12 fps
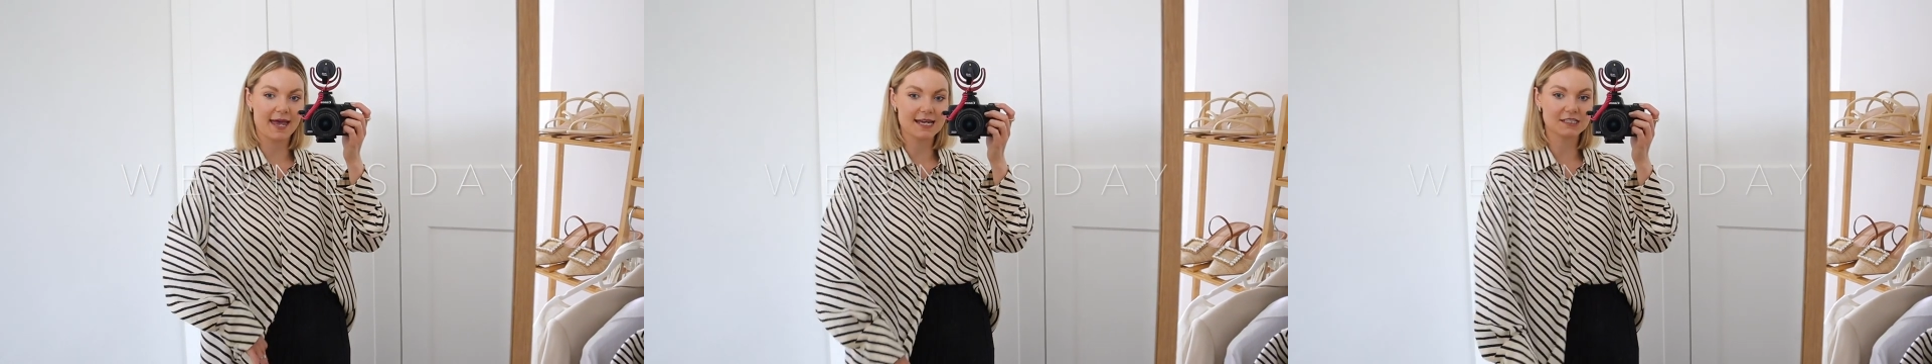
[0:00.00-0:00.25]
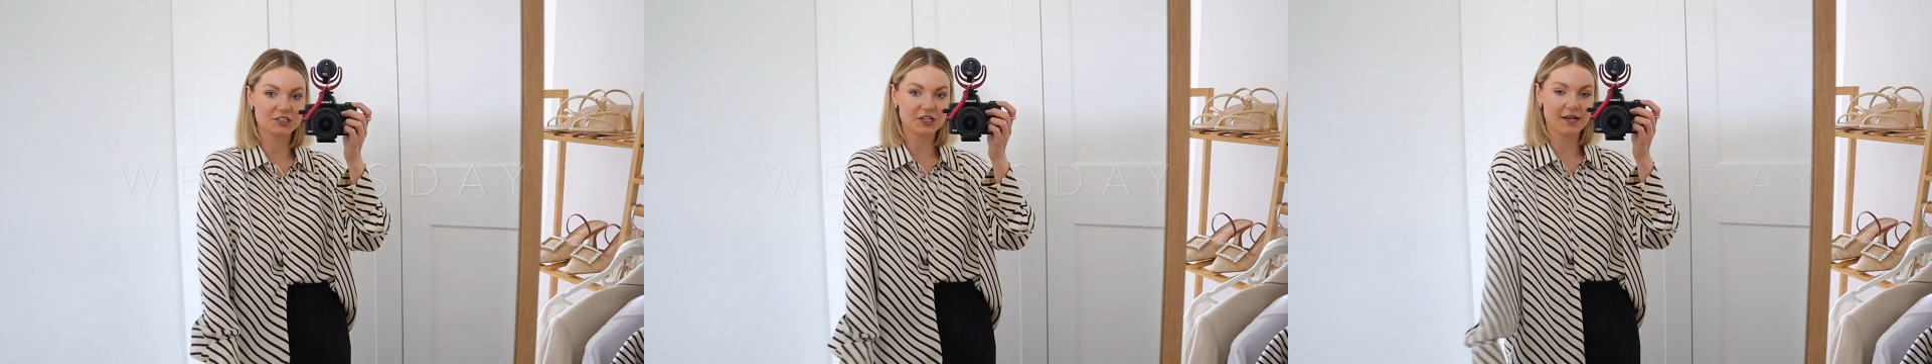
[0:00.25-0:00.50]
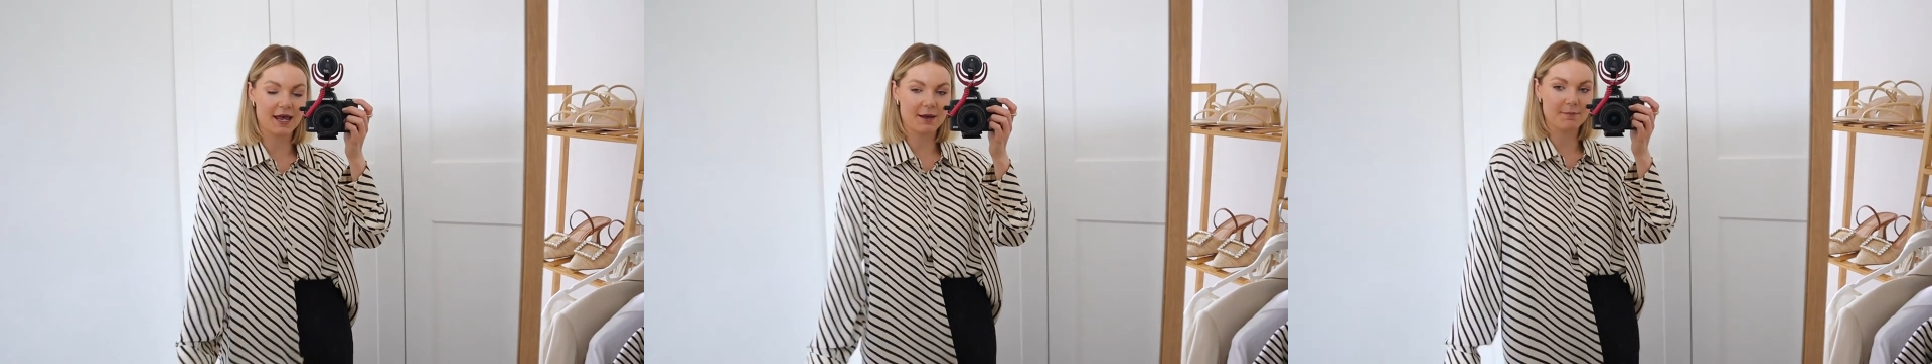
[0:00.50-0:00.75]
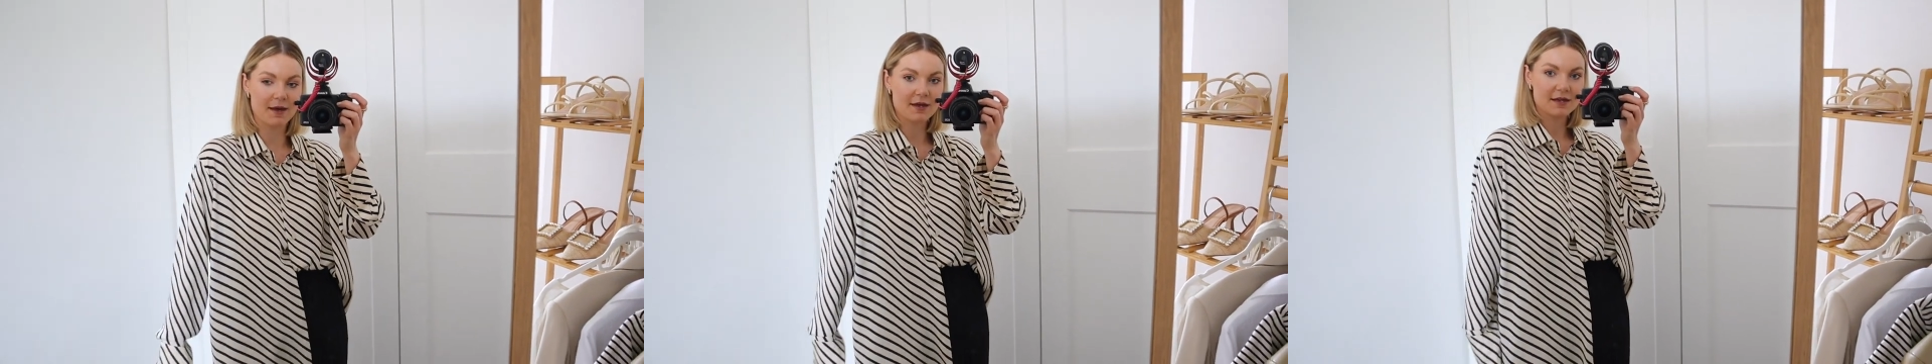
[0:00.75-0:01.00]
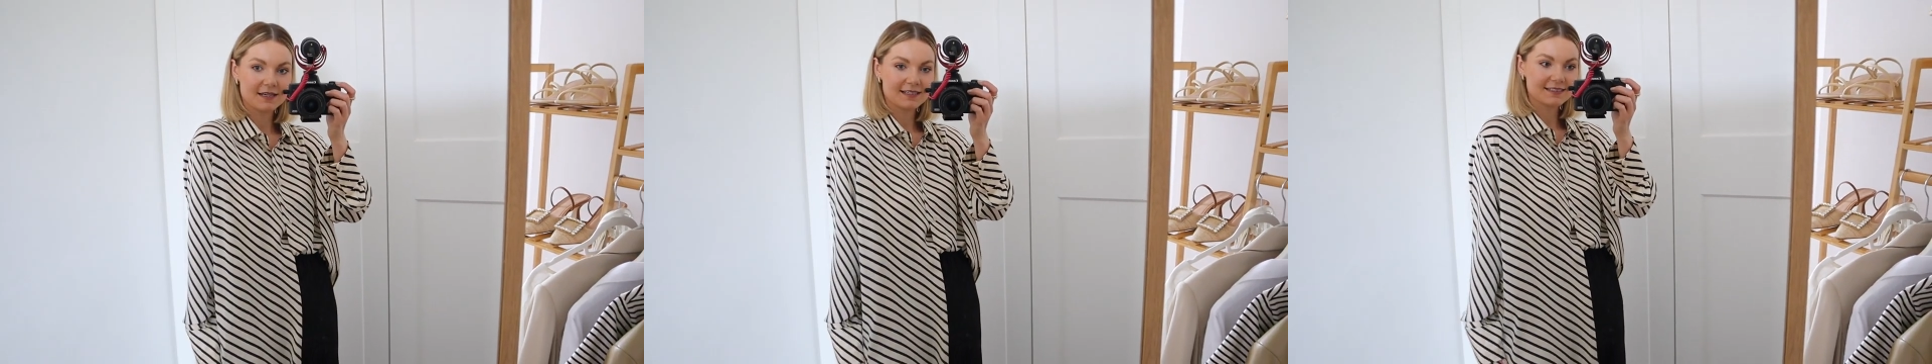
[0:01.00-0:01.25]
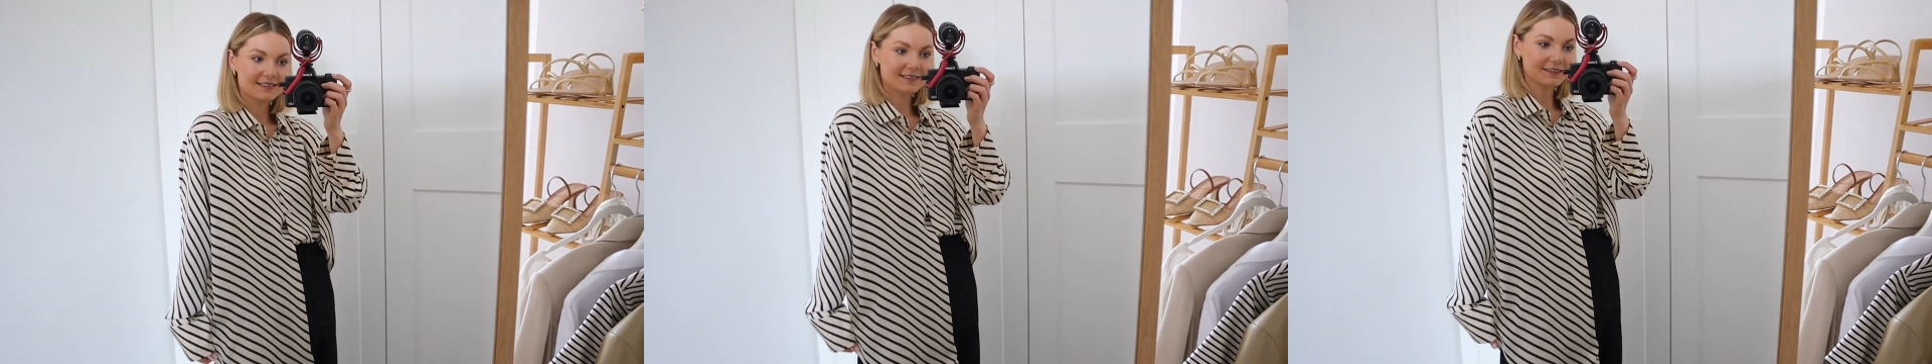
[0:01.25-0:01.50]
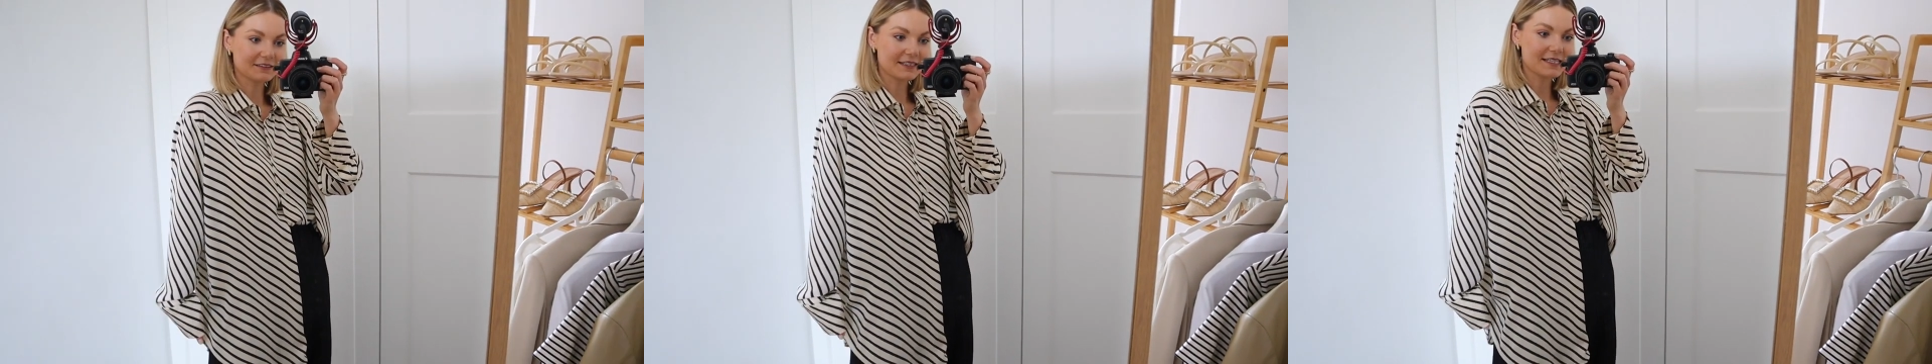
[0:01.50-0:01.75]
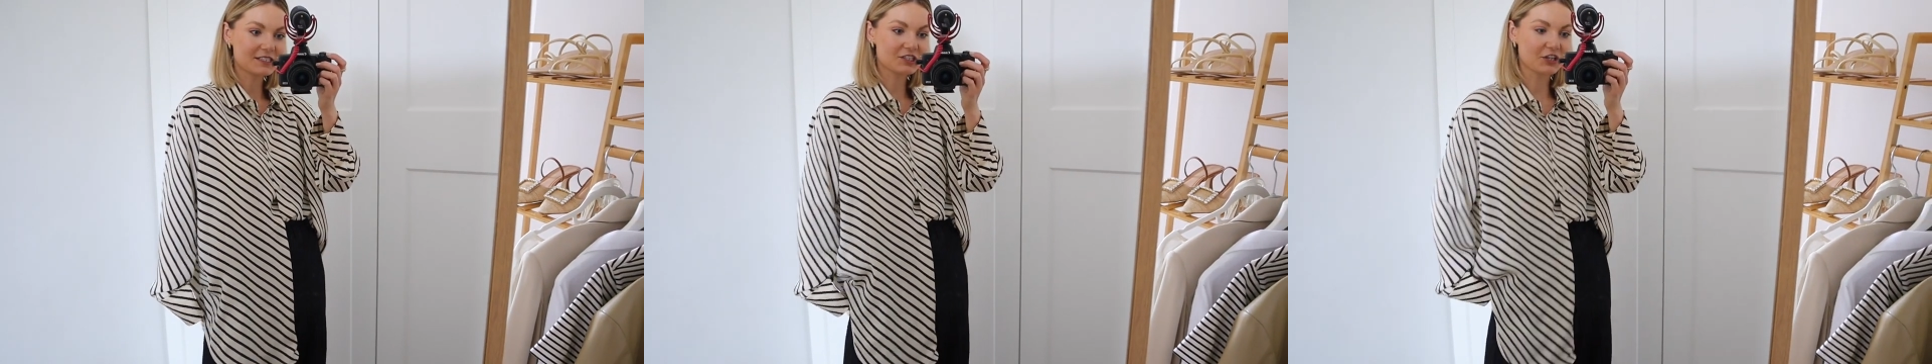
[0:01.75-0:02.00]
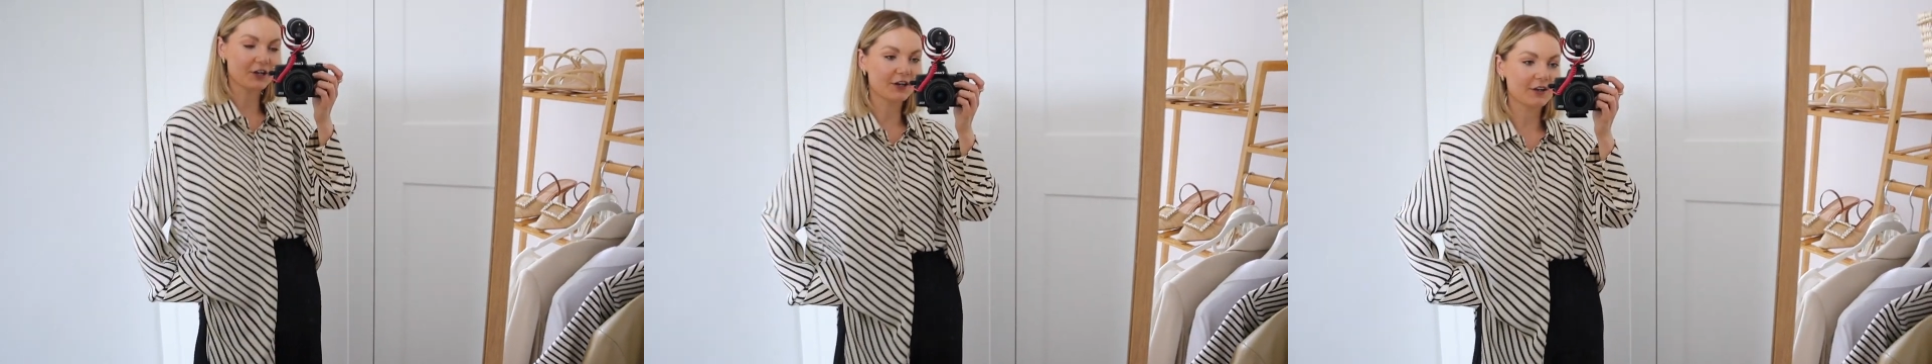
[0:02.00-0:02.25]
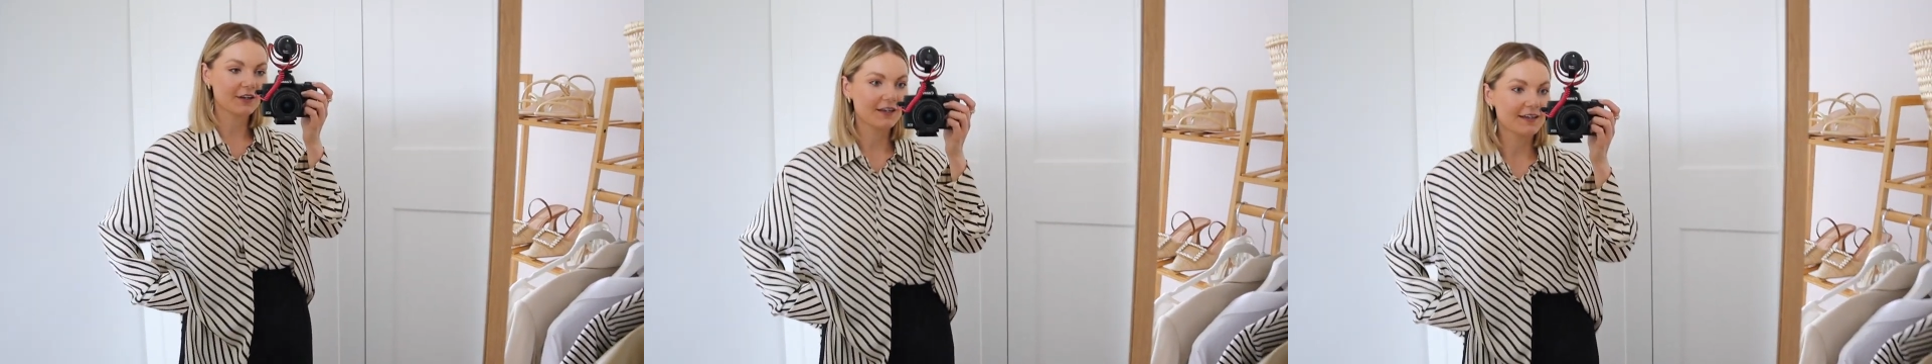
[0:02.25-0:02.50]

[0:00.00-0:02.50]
H&M silky shirt.